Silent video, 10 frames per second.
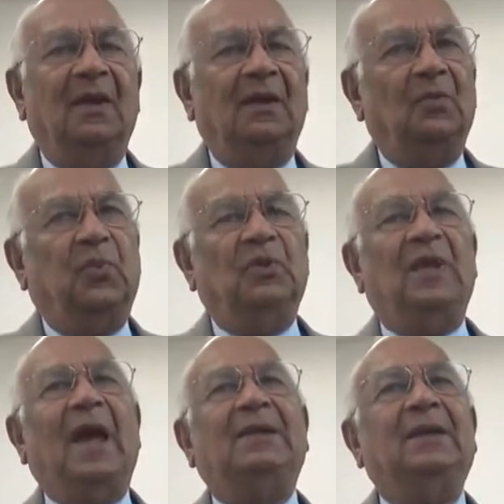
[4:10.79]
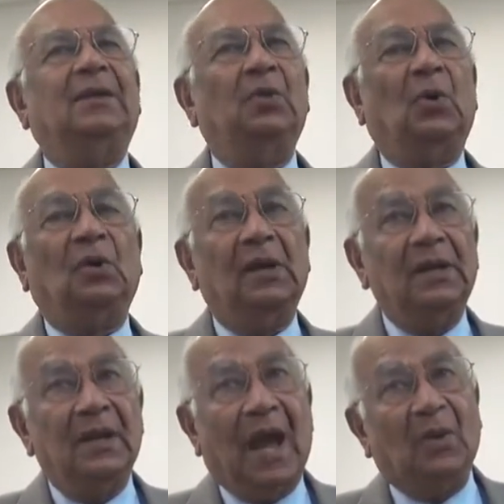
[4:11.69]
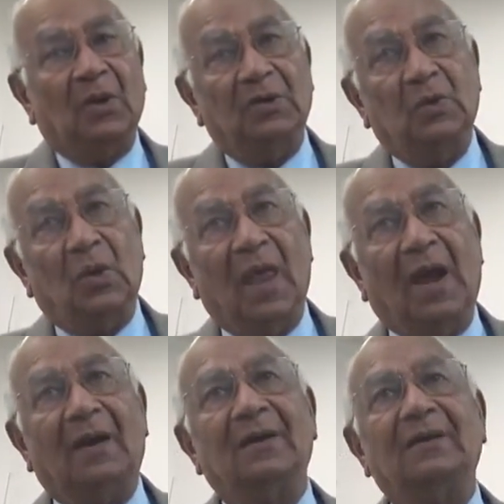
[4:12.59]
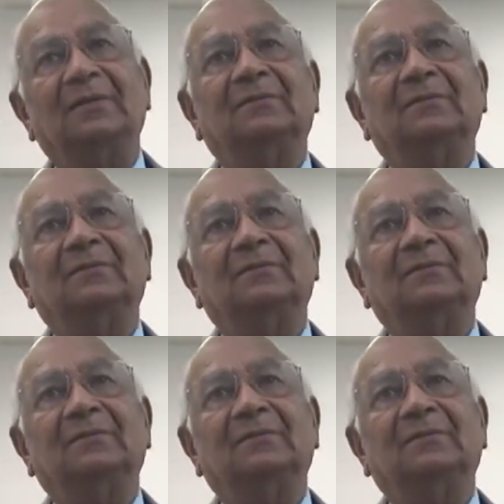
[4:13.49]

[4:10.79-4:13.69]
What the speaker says: You put that in your clean out on your yard,